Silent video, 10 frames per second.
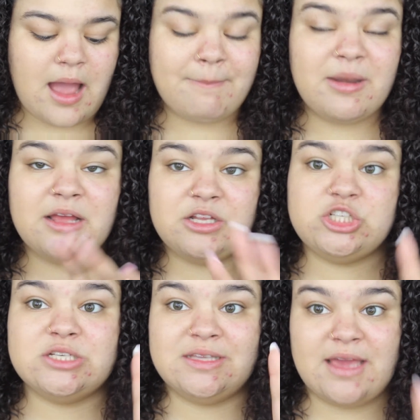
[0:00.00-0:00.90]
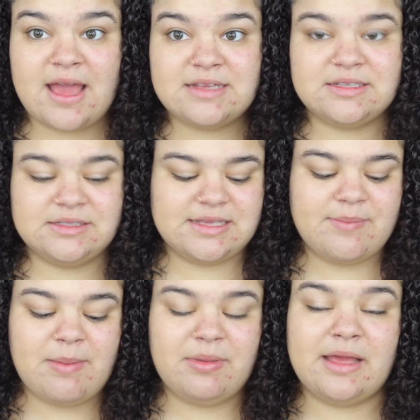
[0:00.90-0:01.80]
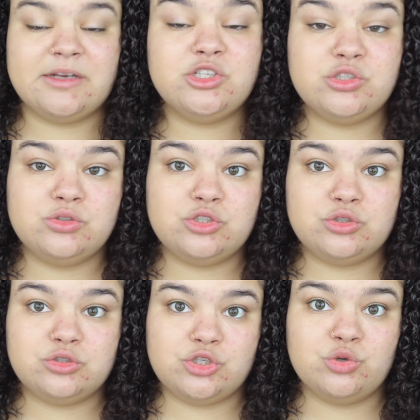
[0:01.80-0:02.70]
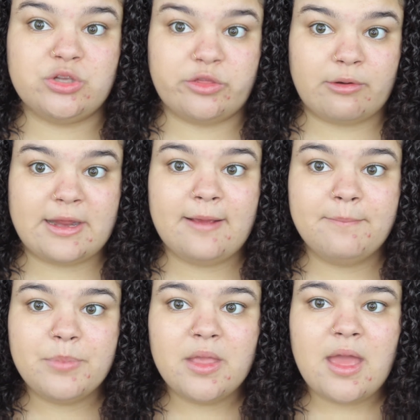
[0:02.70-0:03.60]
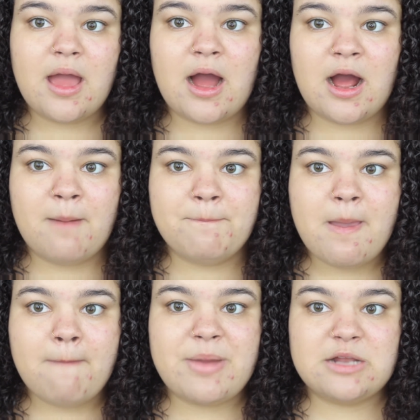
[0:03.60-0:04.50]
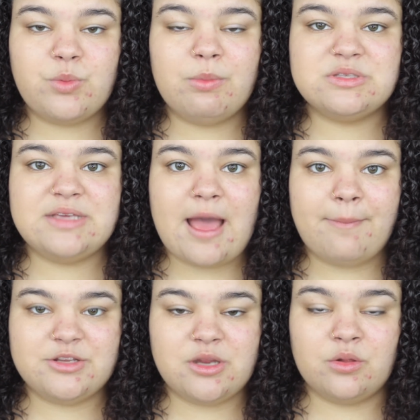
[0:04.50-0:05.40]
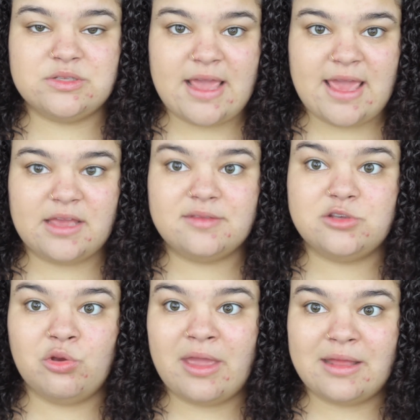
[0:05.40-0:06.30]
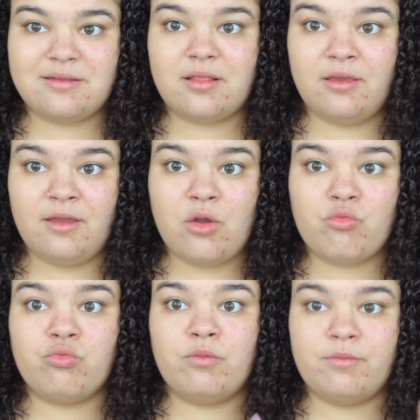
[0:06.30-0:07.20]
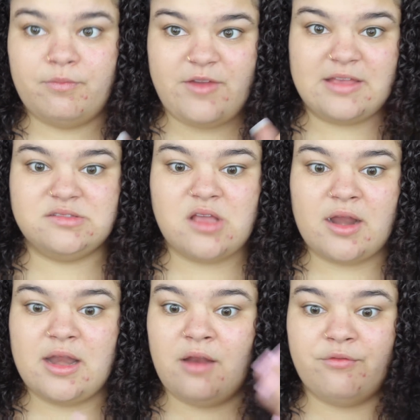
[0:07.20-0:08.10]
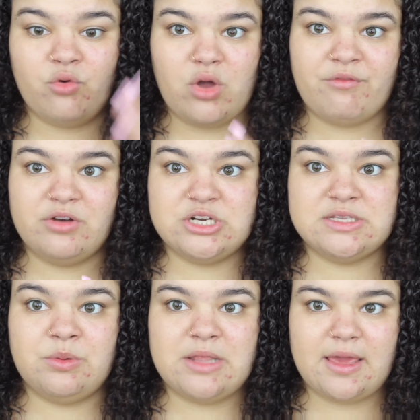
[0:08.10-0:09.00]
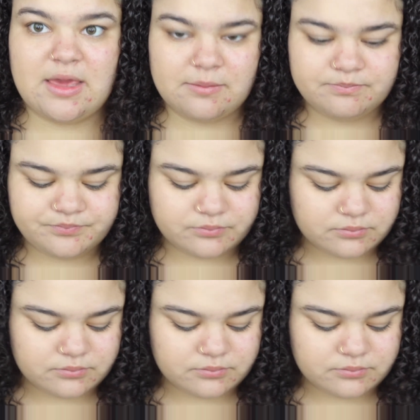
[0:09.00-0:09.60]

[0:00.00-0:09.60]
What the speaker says: I'm gonna just guess and say maybe like 2 to 3, but we will see how much it'll take to get the face done and full coverage as I would like it.